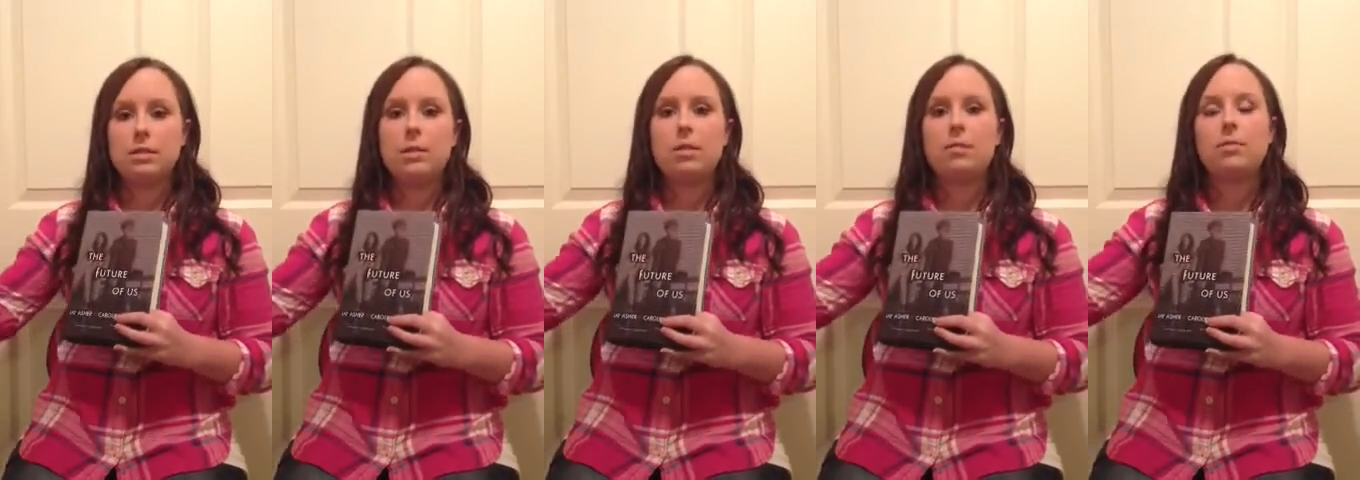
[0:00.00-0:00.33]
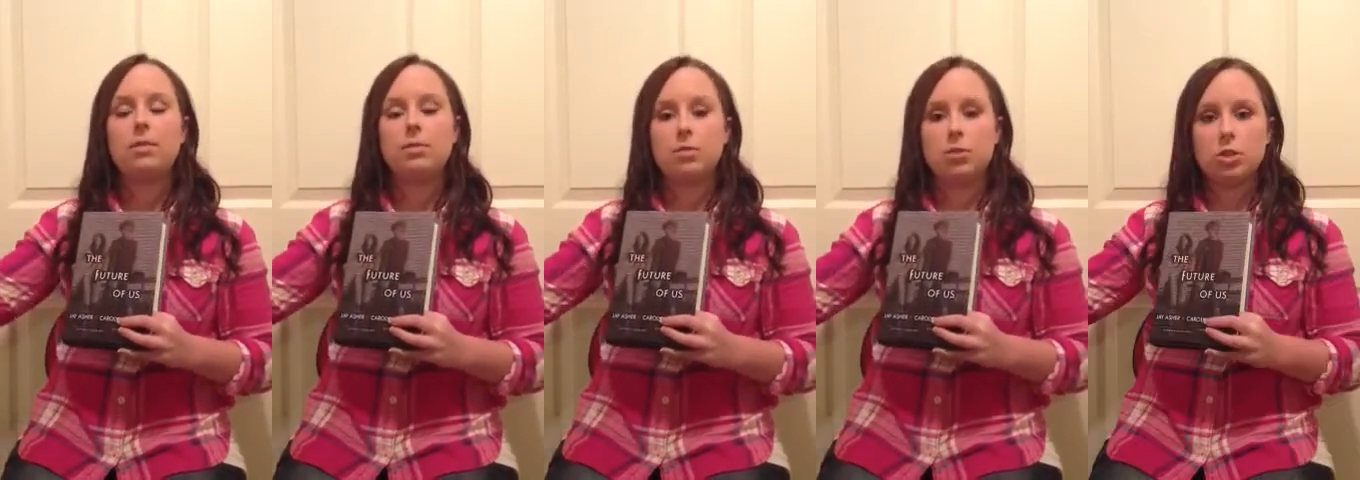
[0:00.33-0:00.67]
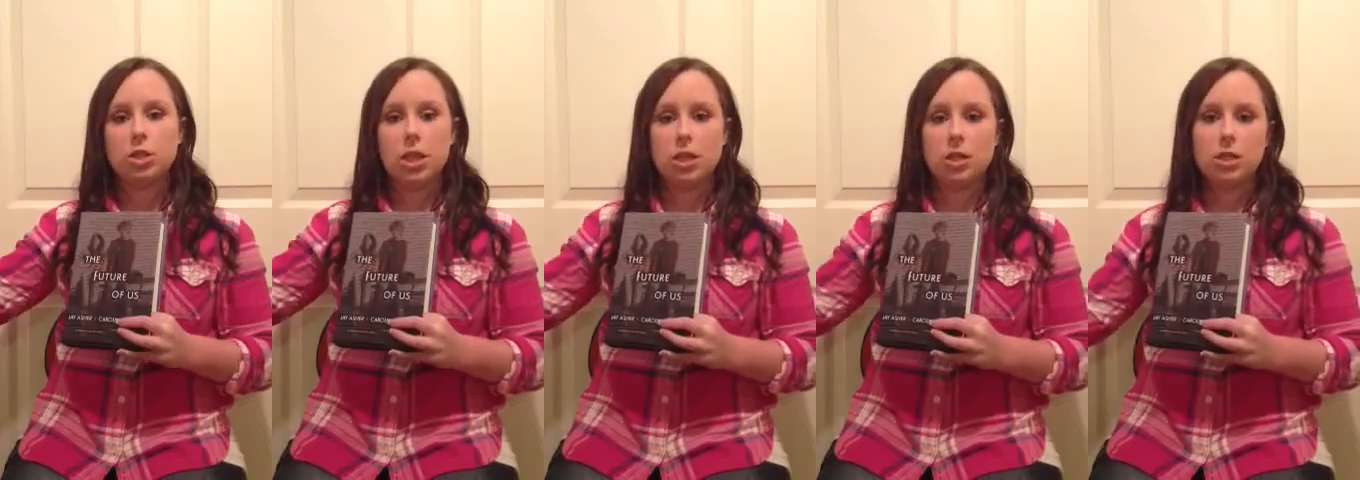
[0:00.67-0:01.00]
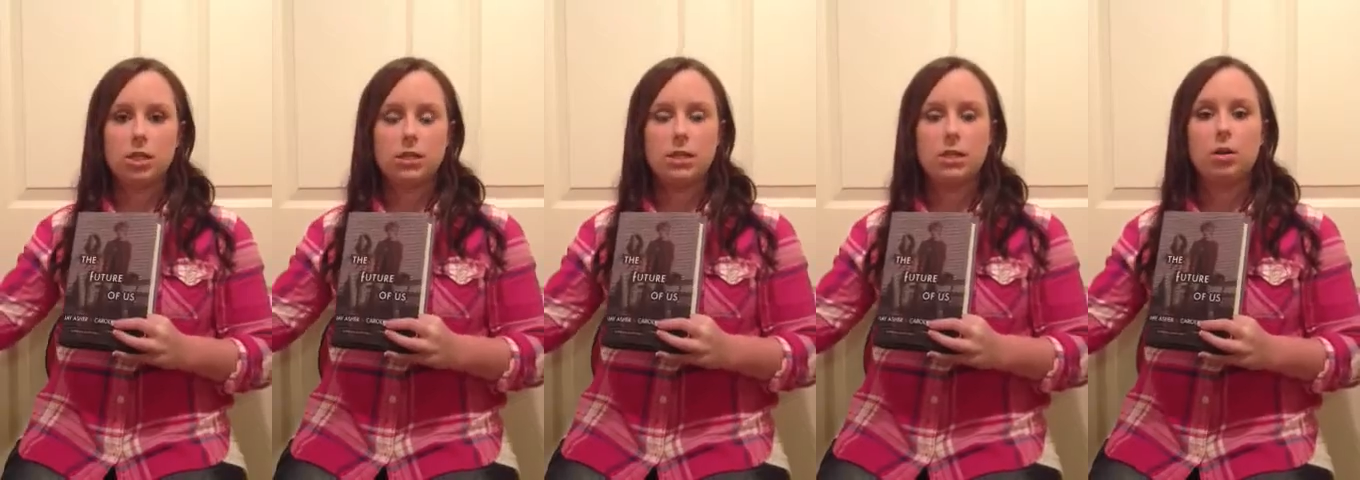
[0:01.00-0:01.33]
to make future
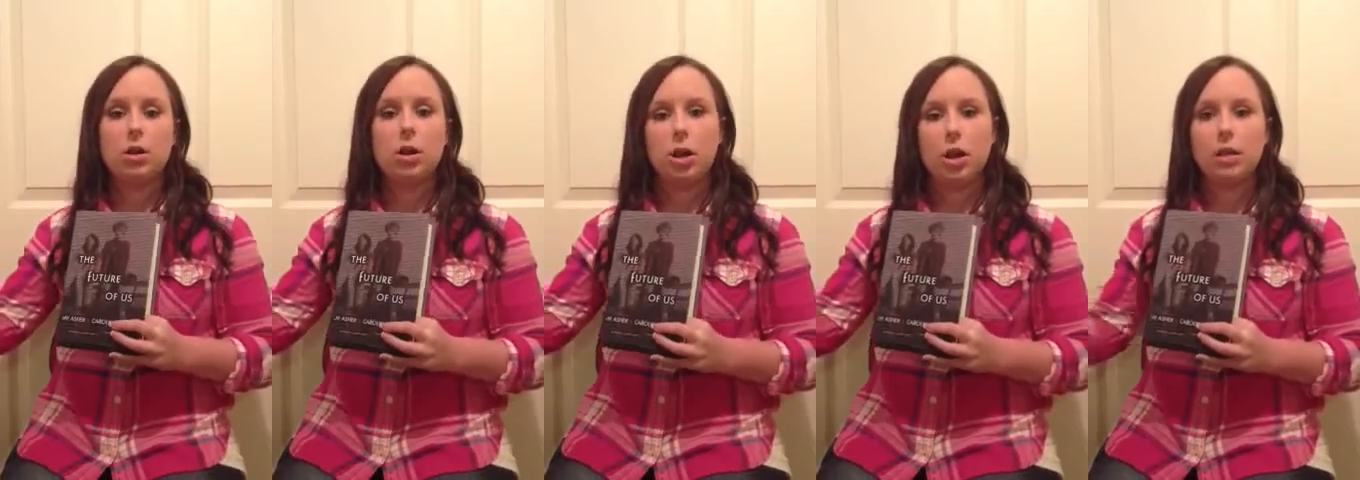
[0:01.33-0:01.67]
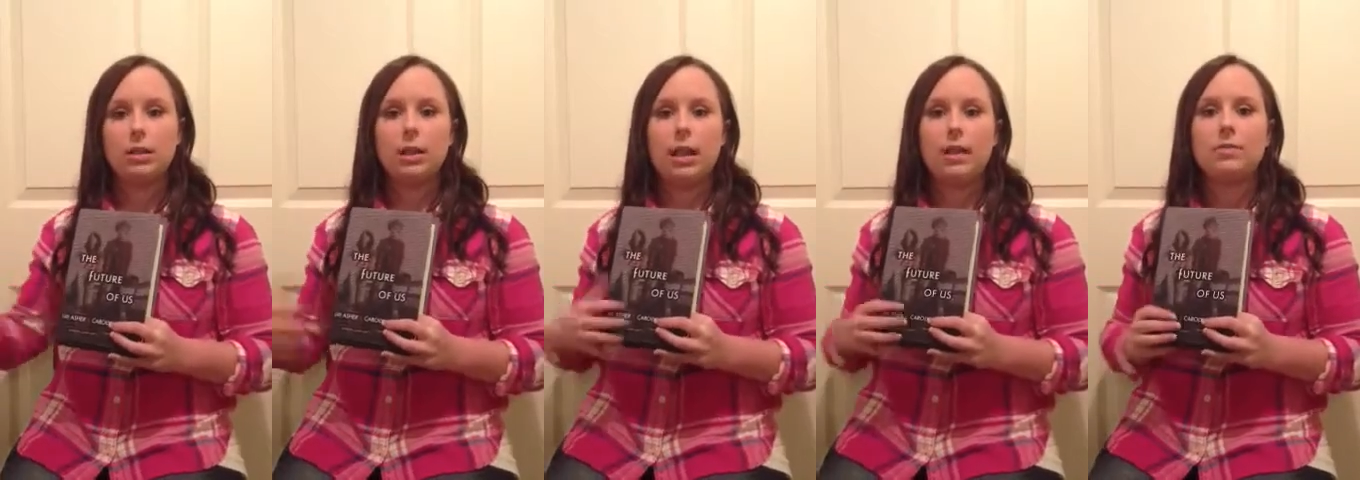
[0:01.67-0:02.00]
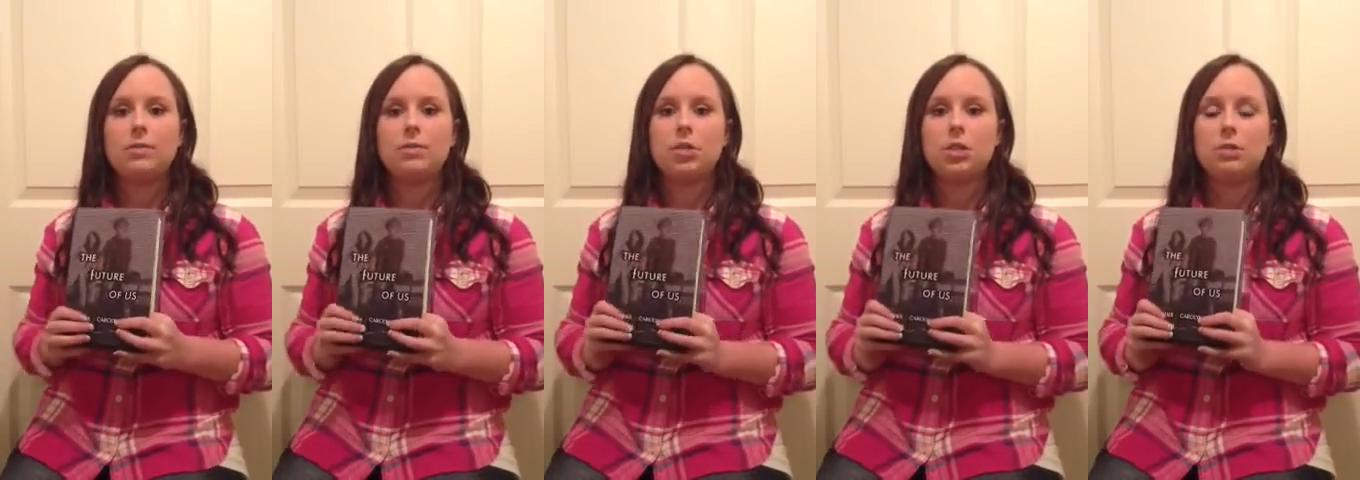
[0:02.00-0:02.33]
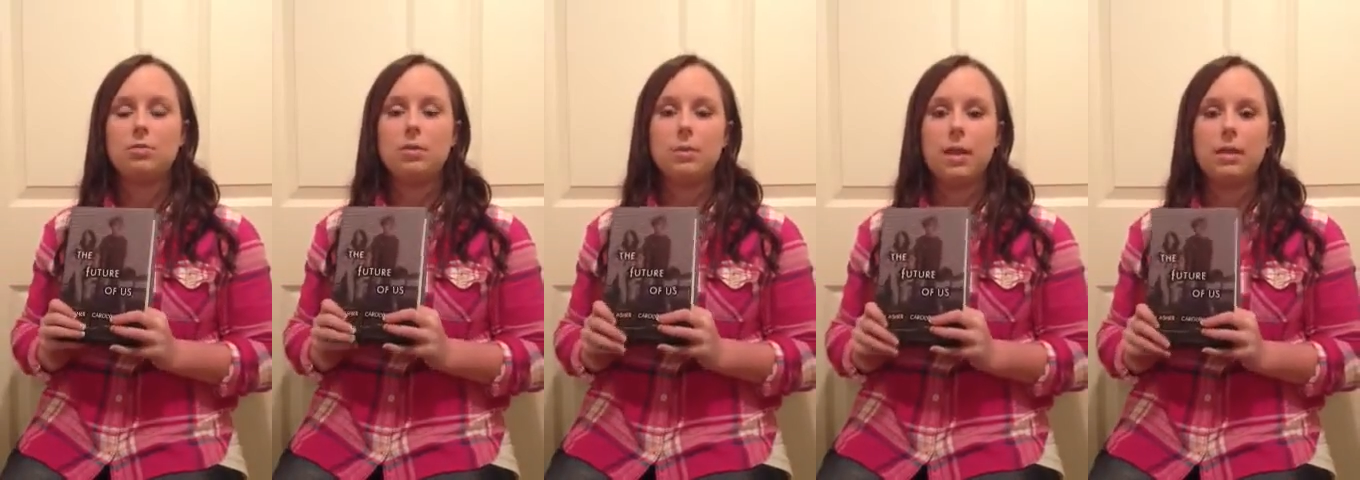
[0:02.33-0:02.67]
changes in her current life so she
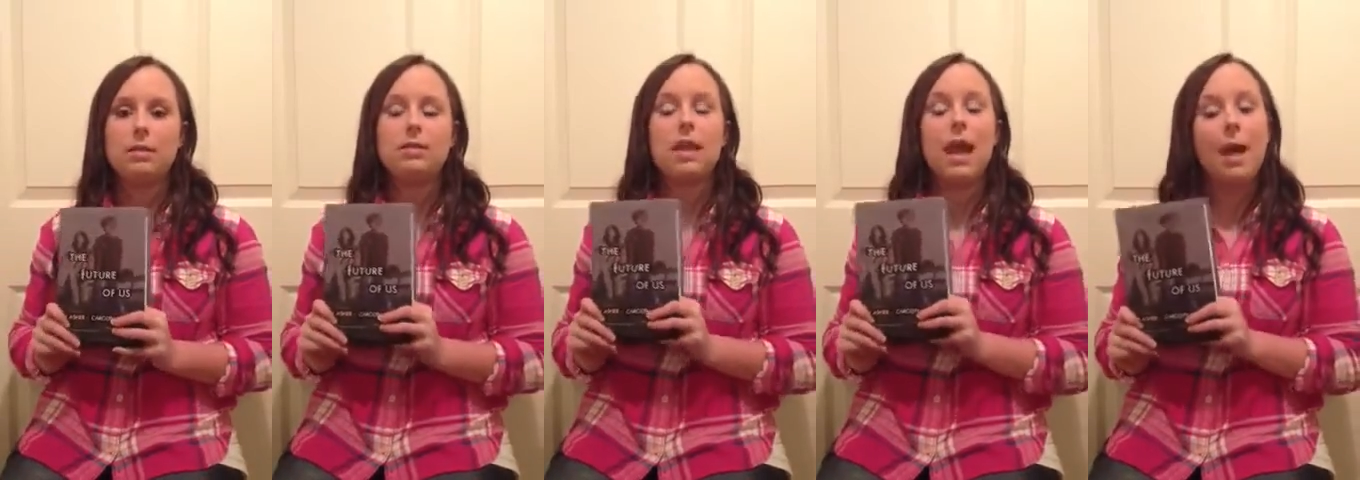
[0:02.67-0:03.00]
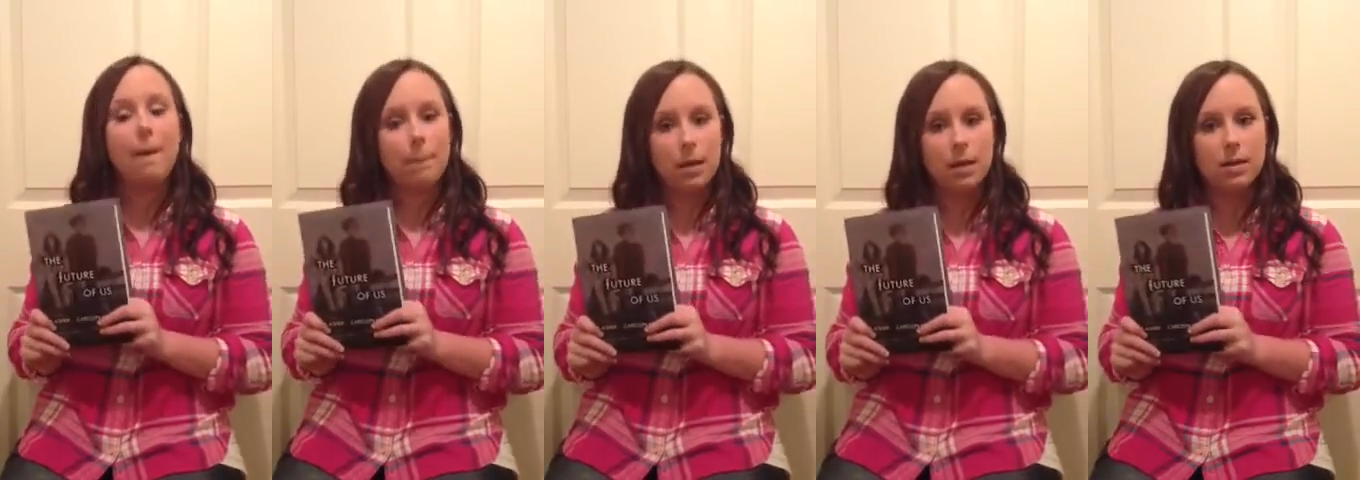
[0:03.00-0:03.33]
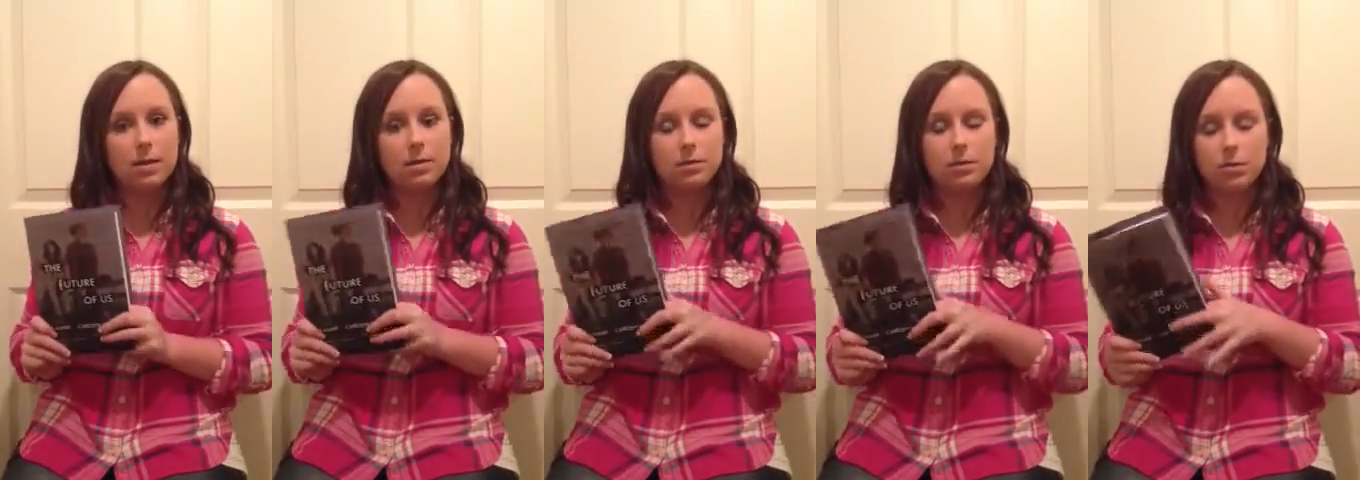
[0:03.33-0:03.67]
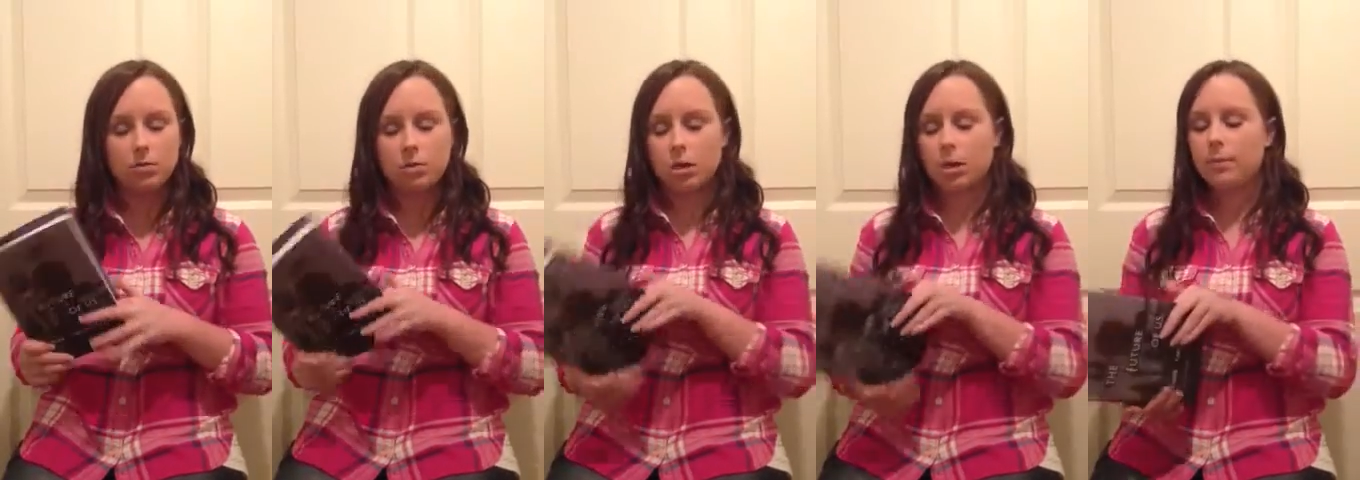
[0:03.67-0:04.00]
remains happy in the
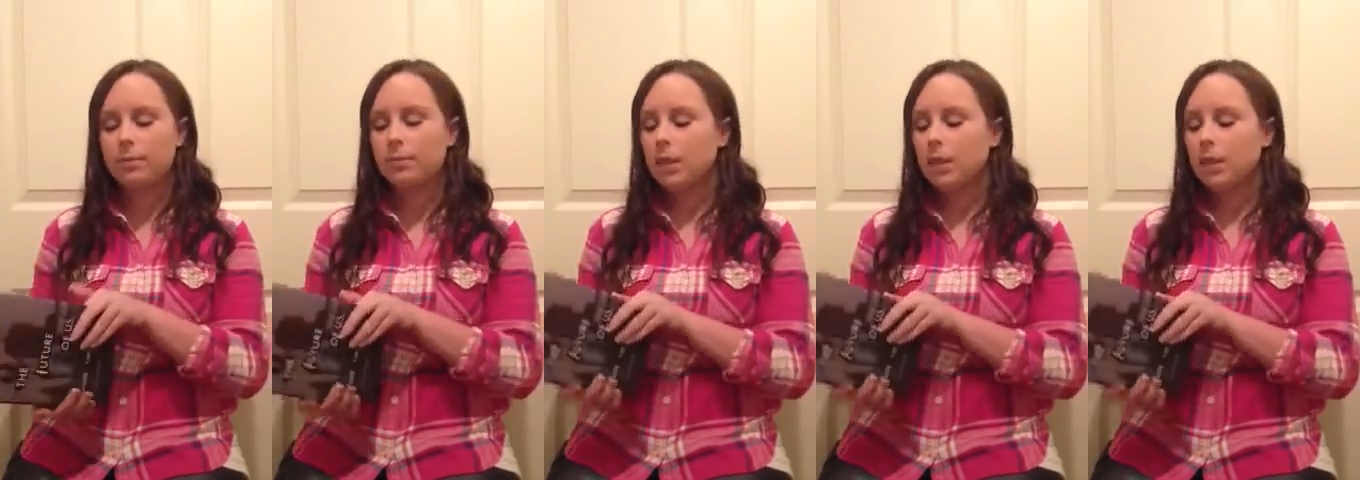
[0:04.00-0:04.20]
future.